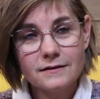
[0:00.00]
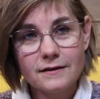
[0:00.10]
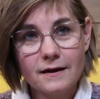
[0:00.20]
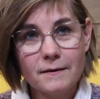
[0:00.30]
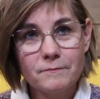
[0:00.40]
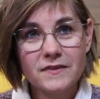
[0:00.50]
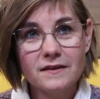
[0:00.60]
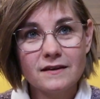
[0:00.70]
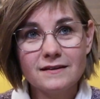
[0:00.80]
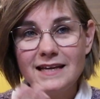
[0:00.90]

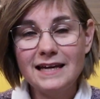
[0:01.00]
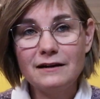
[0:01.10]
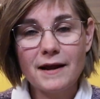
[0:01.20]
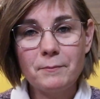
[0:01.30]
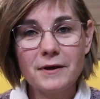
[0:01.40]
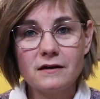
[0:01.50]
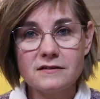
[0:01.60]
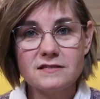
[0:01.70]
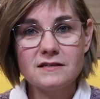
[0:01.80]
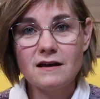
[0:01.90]
The heel flapping
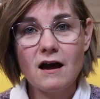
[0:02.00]
gusset,